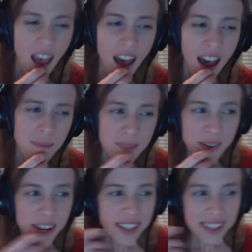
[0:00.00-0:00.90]
I'm never
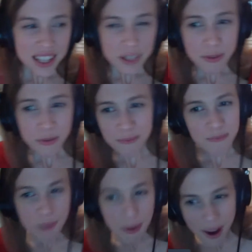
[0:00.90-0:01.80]
gonna catch
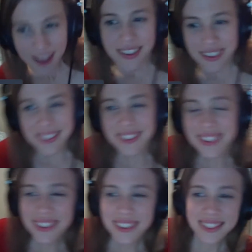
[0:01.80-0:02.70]
my breath.
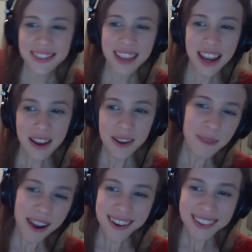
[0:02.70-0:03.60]
Say
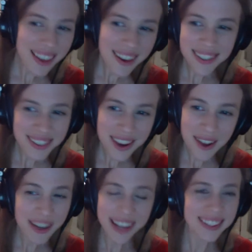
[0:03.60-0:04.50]
goodbye to those who's near
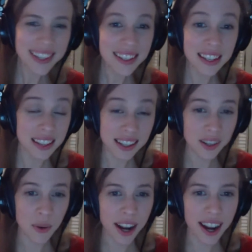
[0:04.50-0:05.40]
me. It's it's it's actually
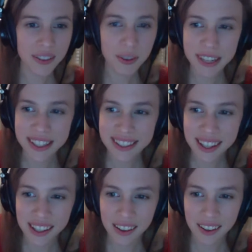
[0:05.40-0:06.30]
quite high for me to
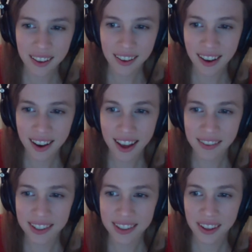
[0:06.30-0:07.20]
sing. I'd have
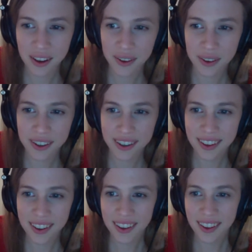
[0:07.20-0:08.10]
to go
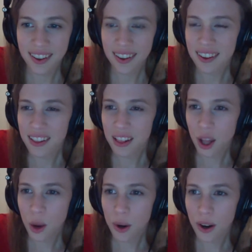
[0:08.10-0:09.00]

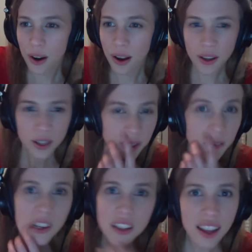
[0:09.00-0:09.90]
lower.
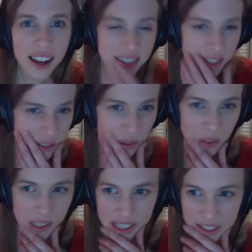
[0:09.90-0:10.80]
Good good lines too,
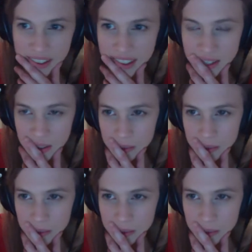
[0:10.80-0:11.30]
good lyrics.